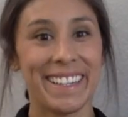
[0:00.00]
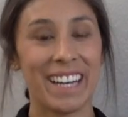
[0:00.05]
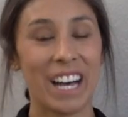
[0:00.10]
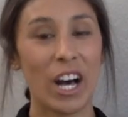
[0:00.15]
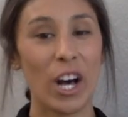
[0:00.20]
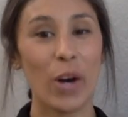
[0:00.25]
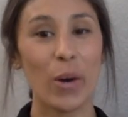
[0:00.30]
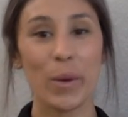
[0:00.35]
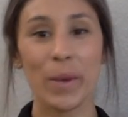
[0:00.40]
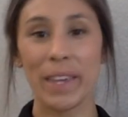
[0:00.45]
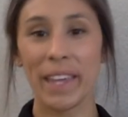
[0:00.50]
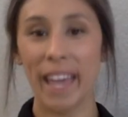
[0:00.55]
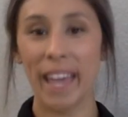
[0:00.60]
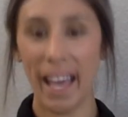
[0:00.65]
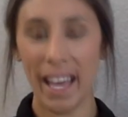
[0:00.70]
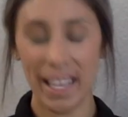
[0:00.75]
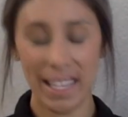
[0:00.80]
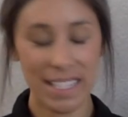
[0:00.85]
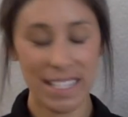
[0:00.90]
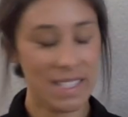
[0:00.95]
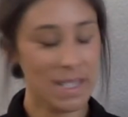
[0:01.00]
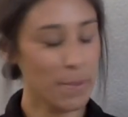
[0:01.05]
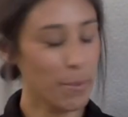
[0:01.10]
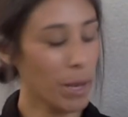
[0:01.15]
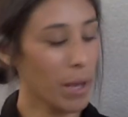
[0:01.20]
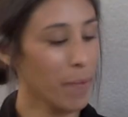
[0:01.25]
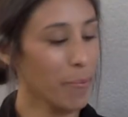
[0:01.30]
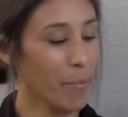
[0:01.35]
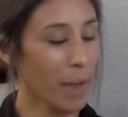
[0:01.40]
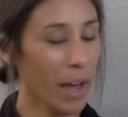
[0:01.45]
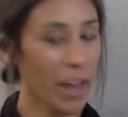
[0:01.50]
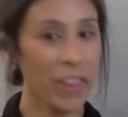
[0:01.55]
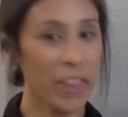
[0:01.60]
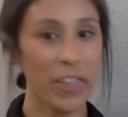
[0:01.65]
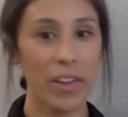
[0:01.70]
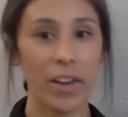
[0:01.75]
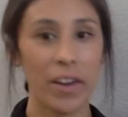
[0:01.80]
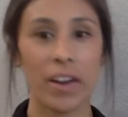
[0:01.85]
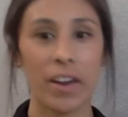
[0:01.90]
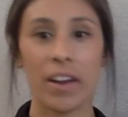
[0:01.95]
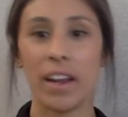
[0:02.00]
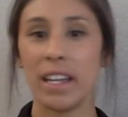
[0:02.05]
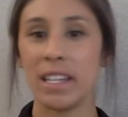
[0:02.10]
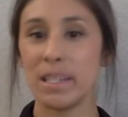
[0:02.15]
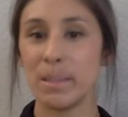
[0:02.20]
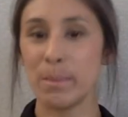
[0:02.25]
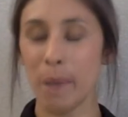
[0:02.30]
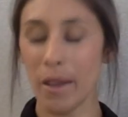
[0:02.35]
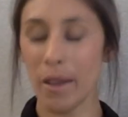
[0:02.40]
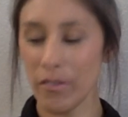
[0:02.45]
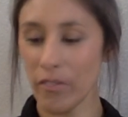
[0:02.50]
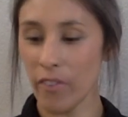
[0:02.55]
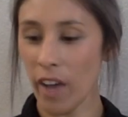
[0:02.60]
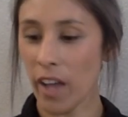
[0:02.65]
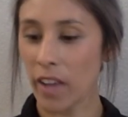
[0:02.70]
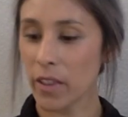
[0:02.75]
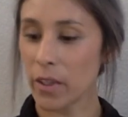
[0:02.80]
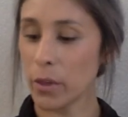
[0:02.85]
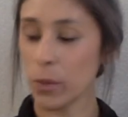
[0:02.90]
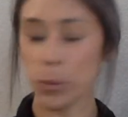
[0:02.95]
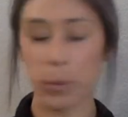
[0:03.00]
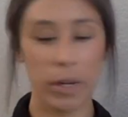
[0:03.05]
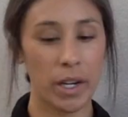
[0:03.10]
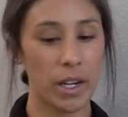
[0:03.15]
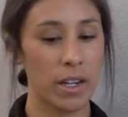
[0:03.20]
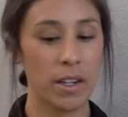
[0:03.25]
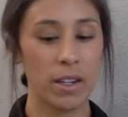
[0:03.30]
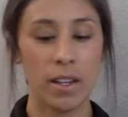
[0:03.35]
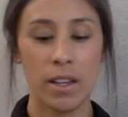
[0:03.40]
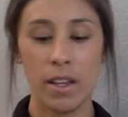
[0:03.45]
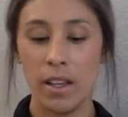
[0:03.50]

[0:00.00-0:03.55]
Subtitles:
Oh, yes. My mother and my father were